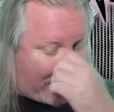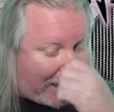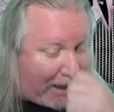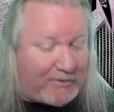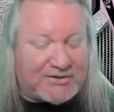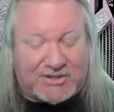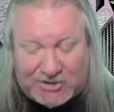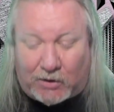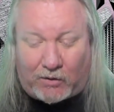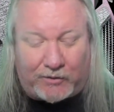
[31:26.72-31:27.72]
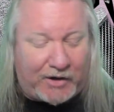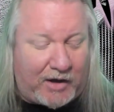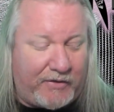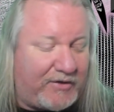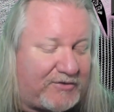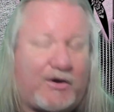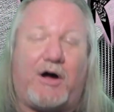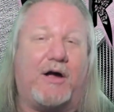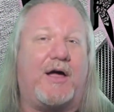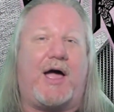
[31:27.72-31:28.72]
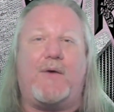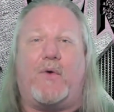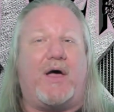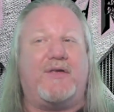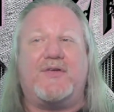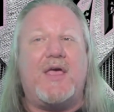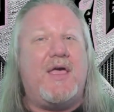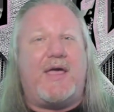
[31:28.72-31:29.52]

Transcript: I was sold on this song. I was.